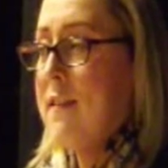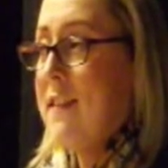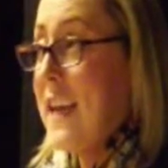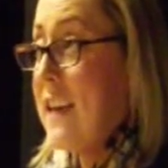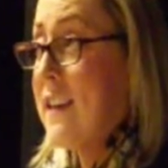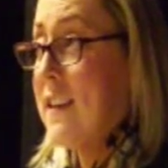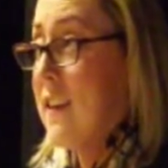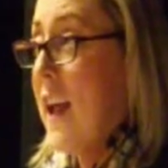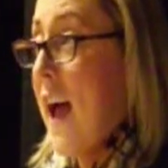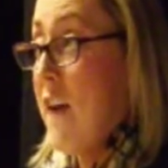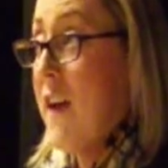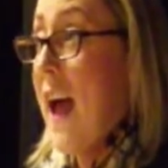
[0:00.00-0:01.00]
they didn't
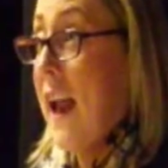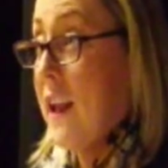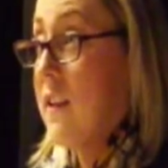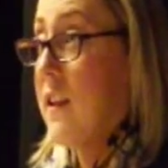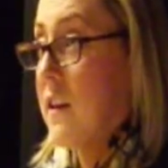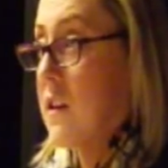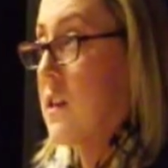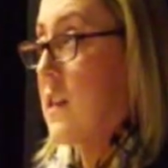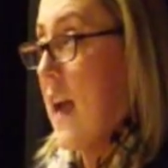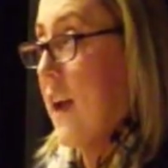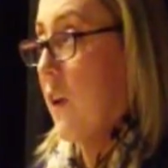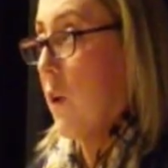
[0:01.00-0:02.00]
have anything to
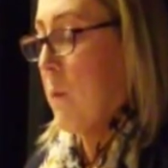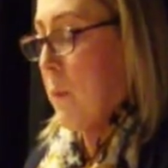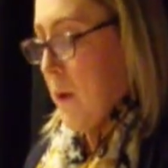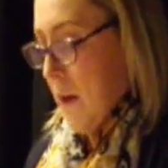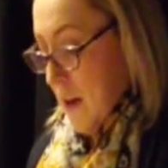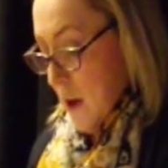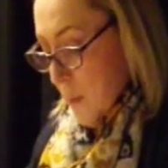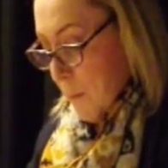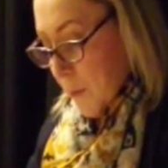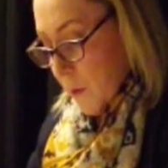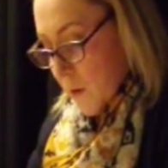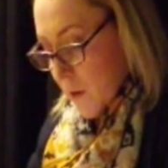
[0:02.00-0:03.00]
stack it up.
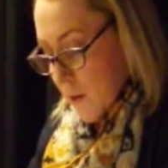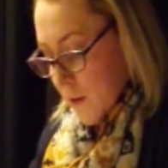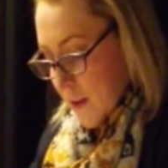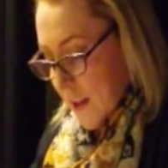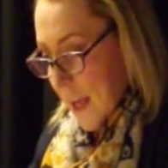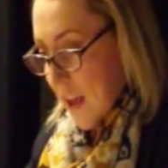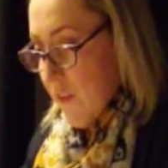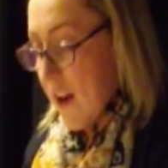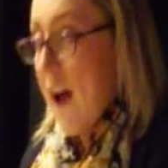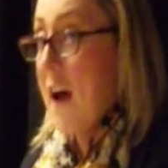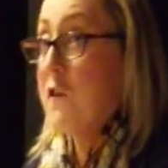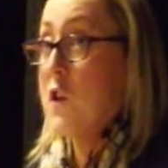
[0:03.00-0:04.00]
But even
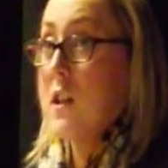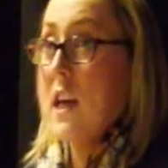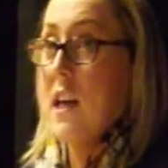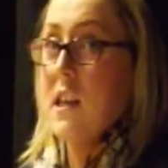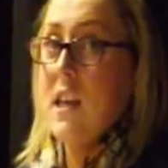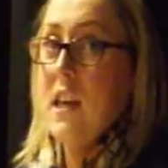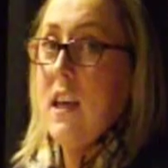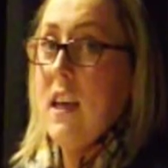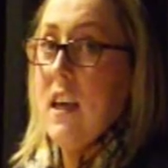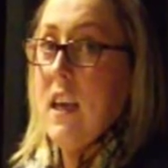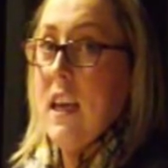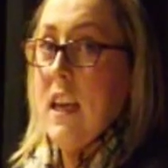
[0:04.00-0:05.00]
after that,
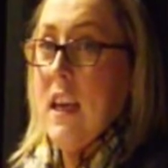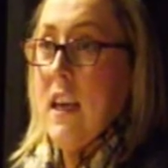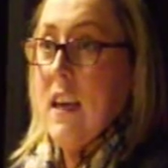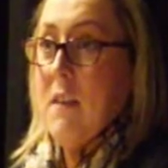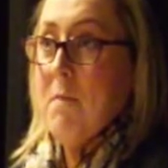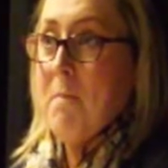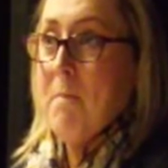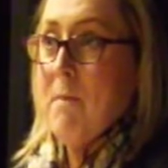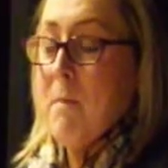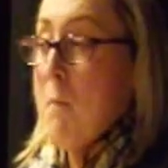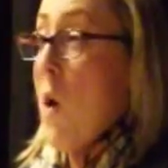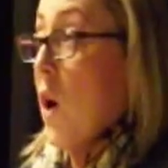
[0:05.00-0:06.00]

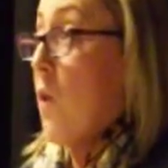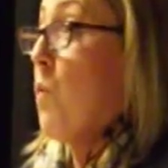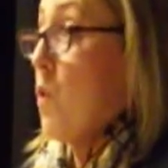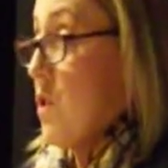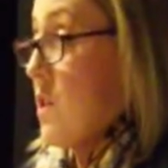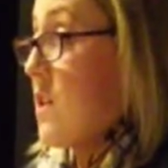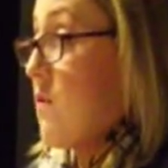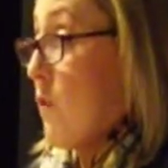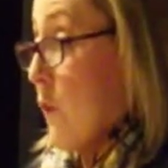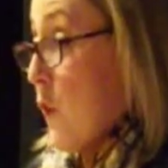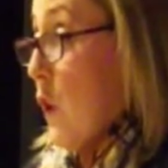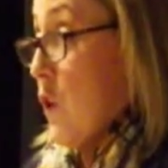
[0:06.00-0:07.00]
Martin was
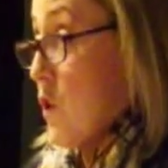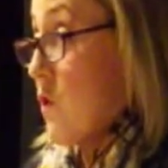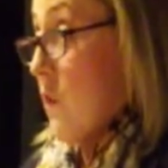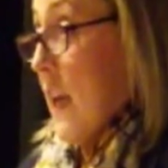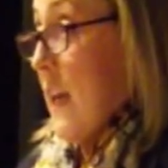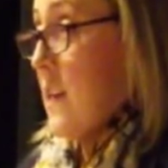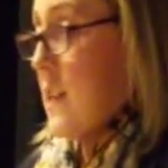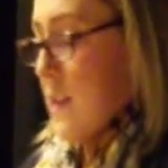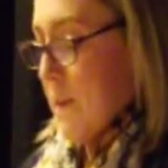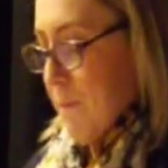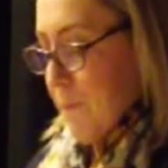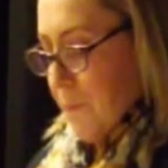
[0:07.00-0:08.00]
refused release.
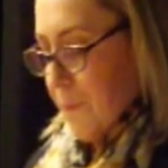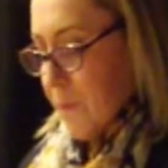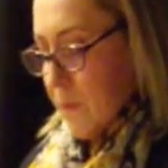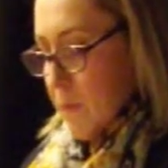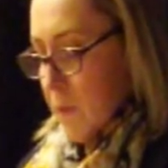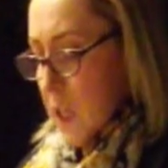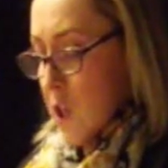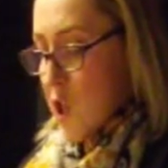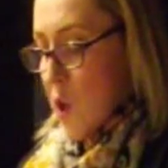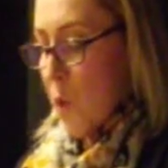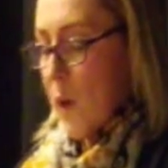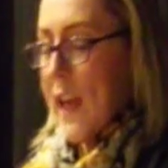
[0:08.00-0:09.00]

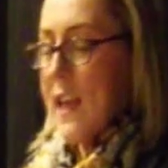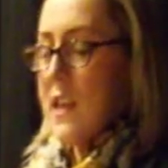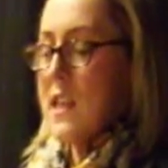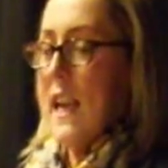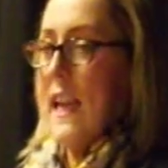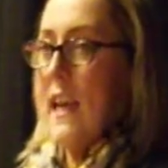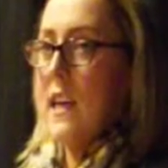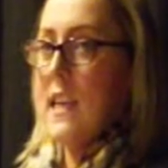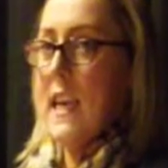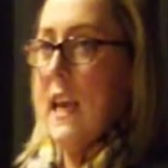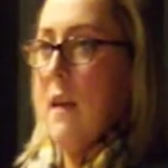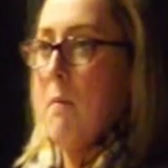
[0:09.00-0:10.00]
So his legal
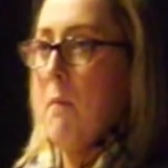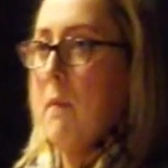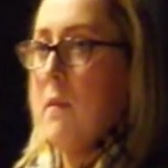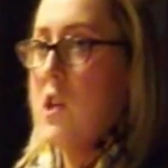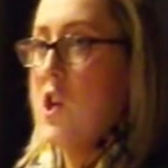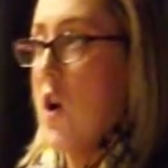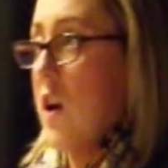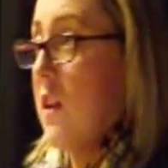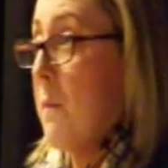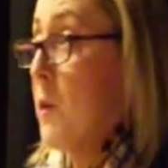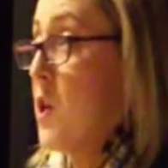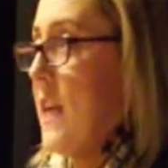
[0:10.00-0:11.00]
team started
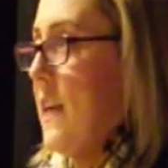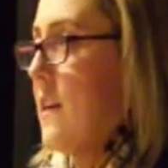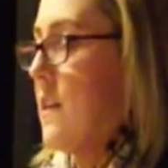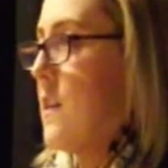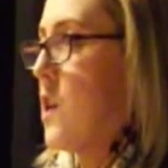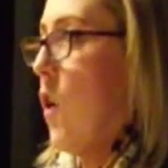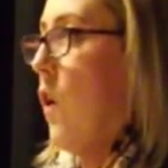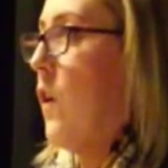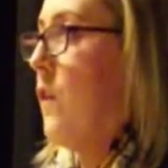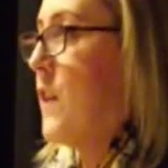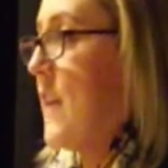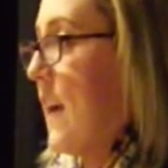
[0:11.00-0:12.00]
the proceedings of
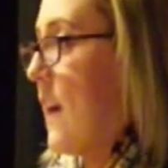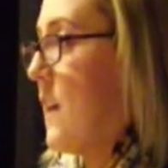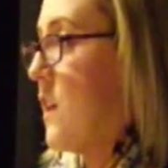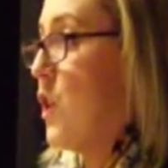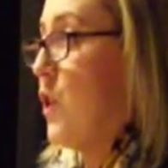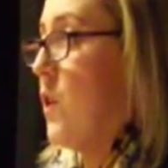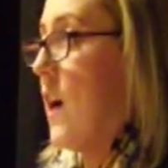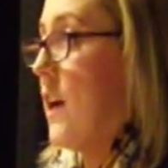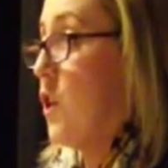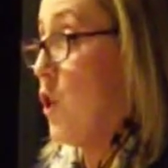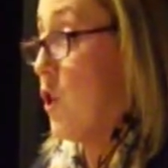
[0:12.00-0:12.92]
taking it to a